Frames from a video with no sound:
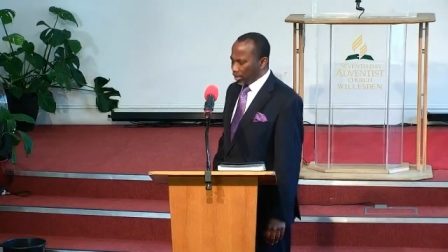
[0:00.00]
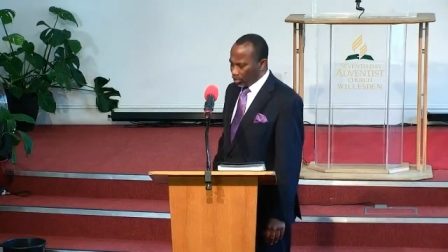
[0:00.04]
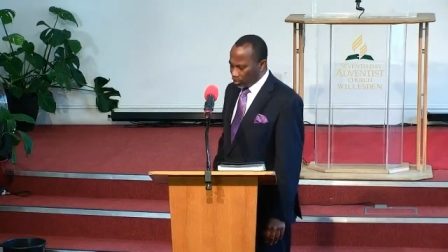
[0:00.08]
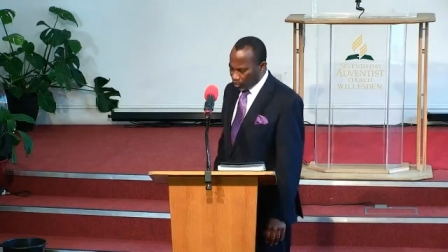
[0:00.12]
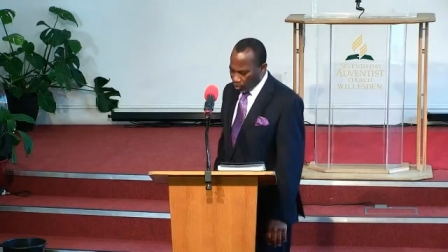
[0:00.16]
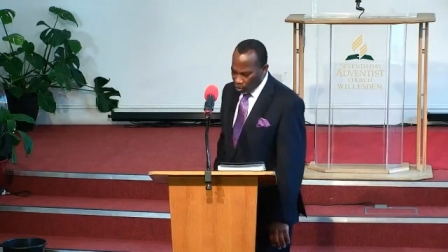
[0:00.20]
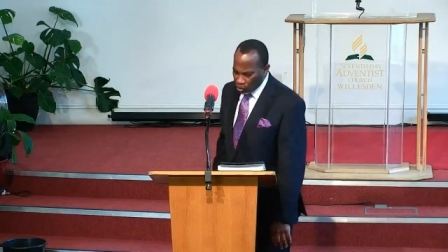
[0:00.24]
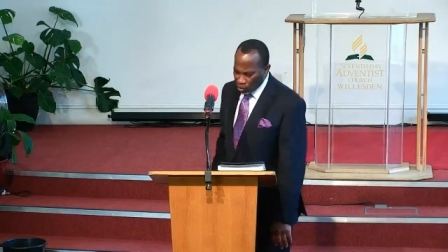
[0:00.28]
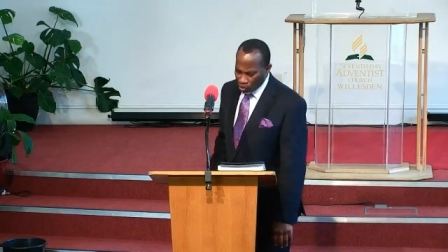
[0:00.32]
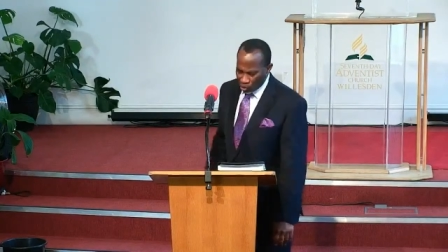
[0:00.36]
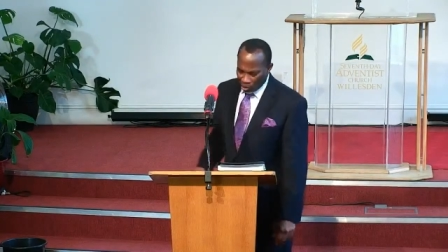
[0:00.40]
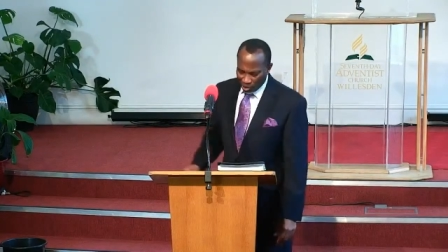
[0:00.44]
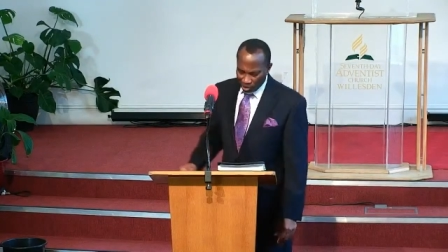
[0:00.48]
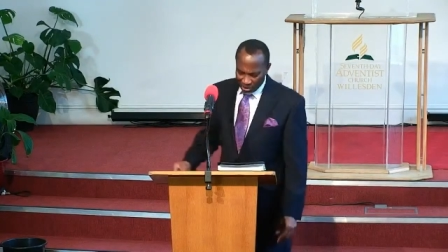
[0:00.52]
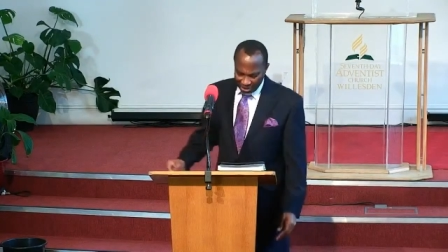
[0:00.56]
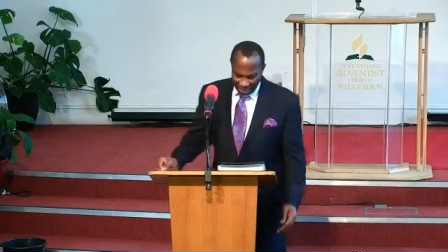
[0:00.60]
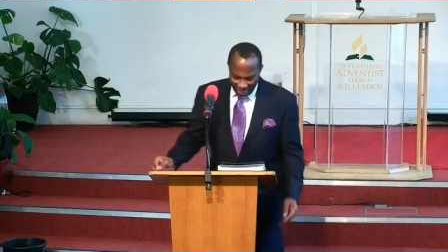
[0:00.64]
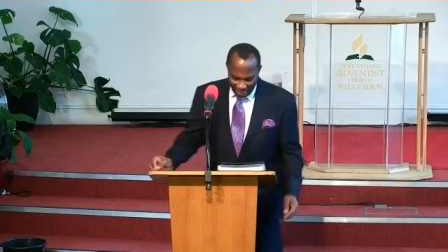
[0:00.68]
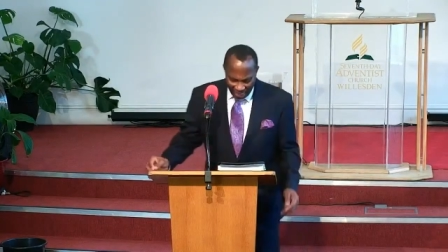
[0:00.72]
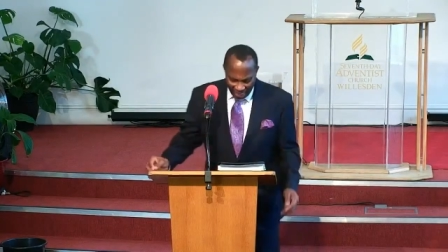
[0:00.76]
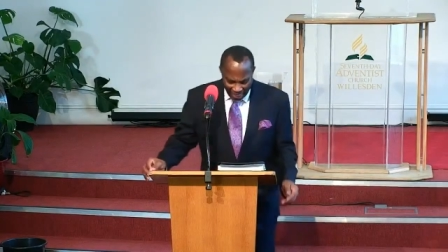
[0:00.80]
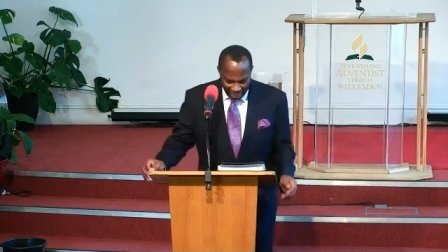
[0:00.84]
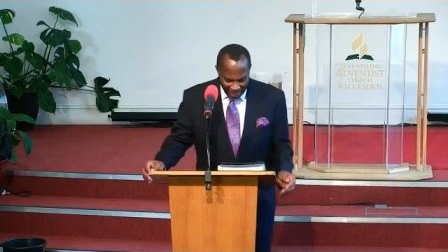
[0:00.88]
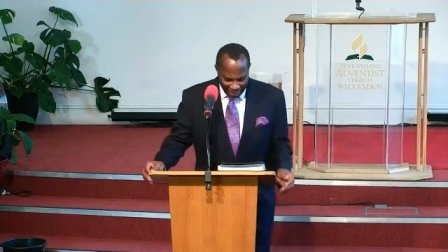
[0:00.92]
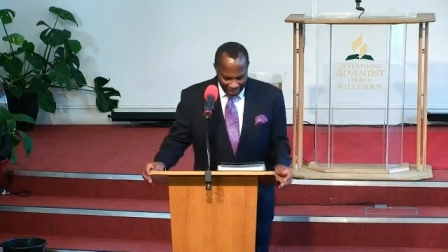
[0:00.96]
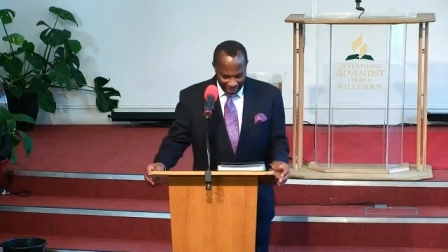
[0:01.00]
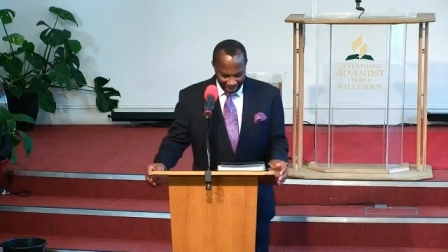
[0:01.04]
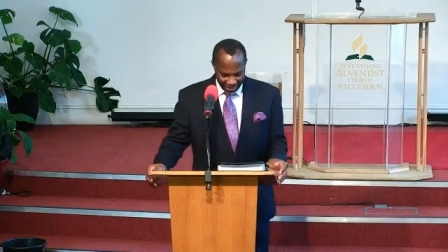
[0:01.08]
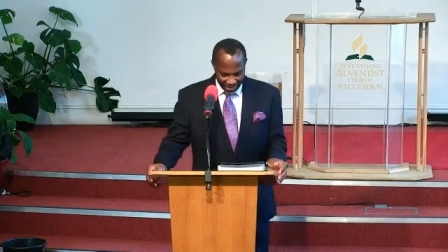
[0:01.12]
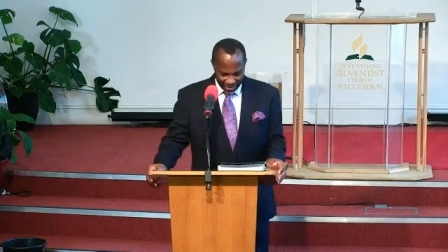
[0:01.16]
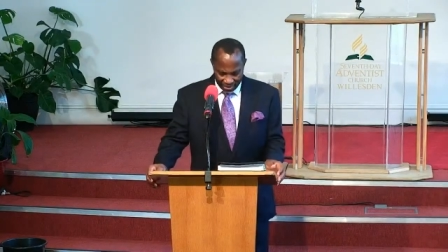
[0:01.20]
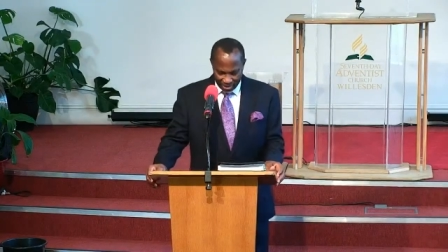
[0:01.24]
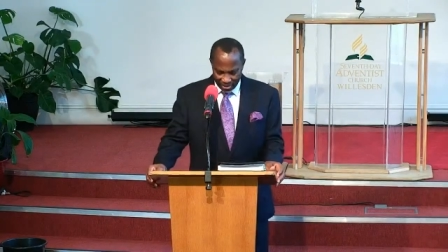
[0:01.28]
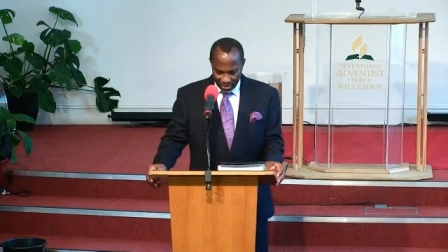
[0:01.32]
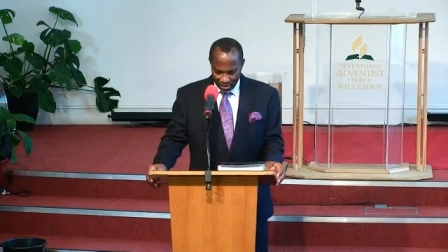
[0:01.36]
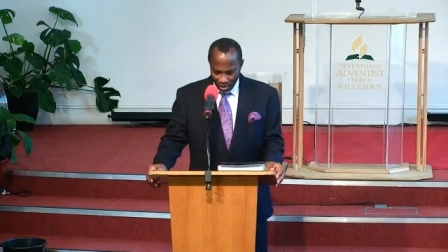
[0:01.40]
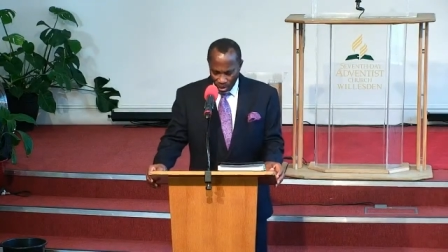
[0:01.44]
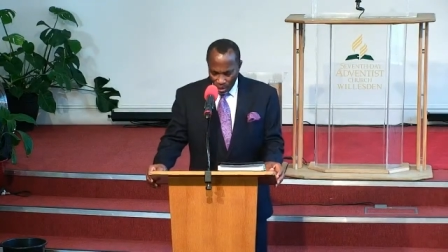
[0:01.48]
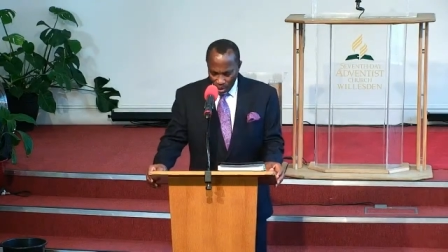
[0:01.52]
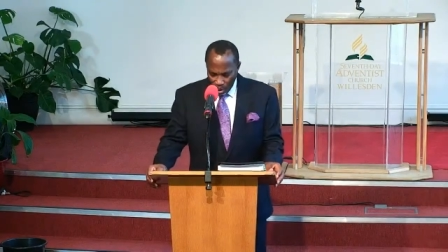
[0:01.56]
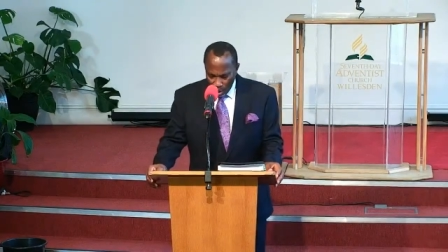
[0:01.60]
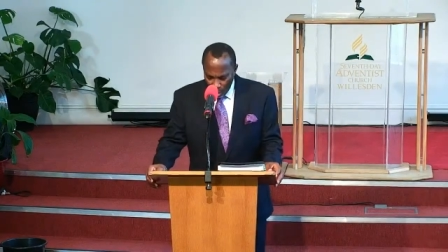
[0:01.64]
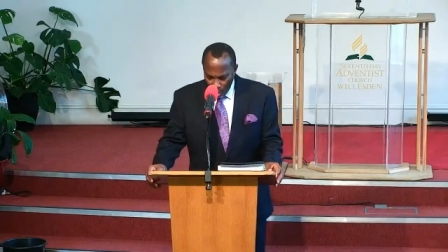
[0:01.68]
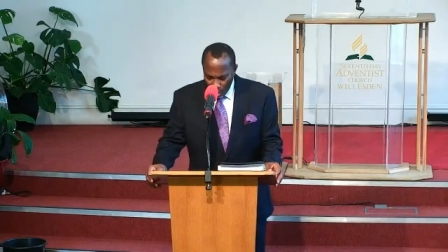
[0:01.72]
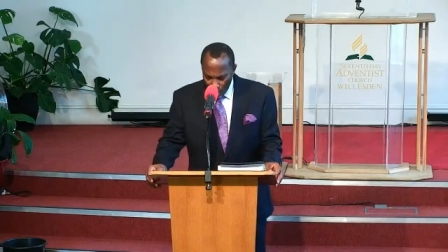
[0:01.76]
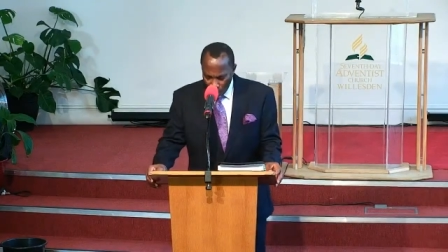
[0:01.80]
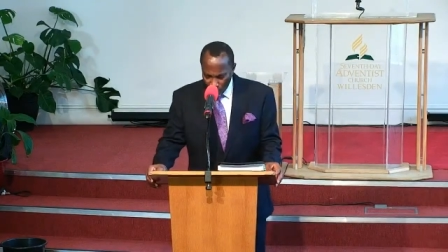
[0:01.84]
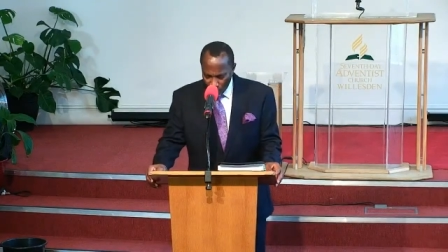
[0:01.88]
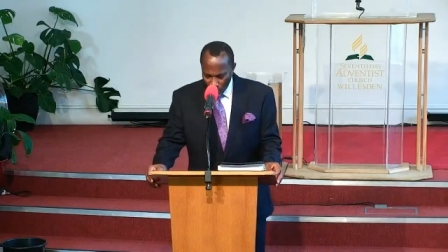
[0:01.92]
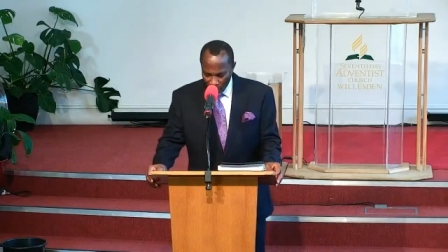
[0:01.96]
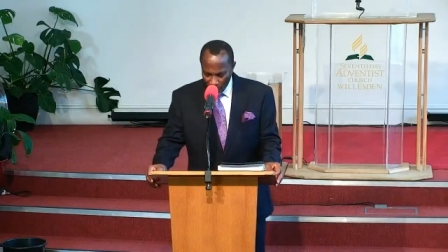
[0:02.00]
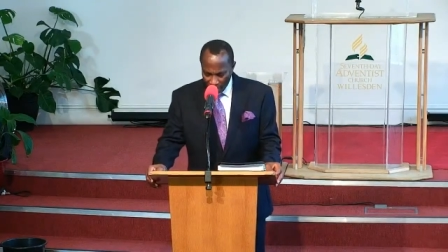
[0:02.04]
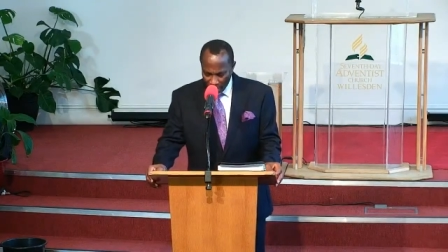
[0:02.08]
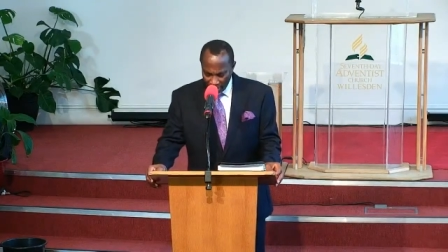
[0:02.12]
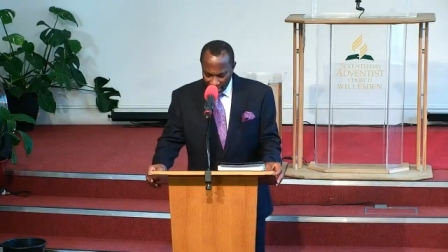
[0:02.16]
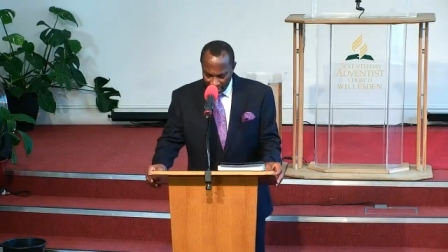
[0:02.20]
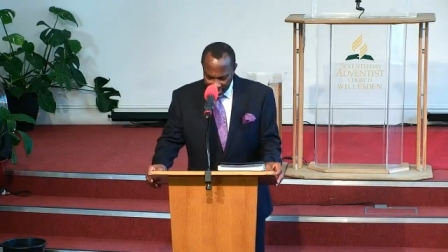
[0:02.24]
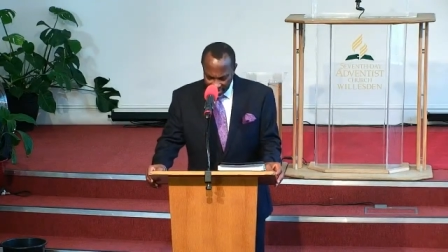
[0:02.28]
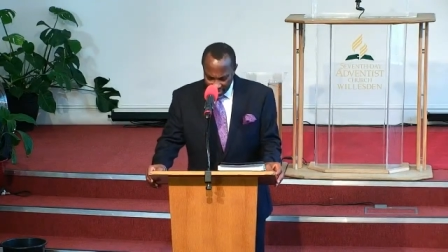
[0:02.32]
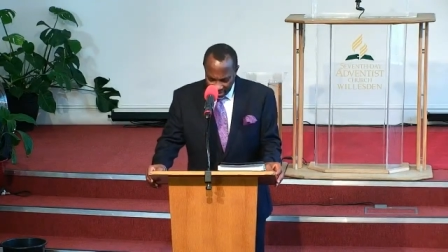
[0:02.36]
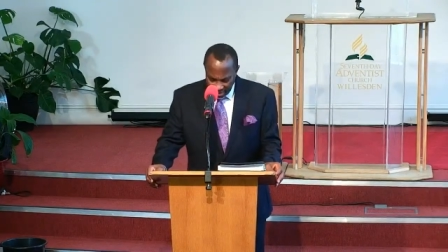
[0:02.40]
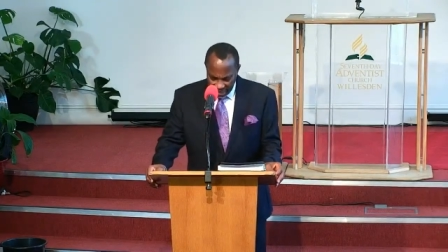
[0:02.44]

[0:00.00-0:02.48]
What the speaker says: Do not add or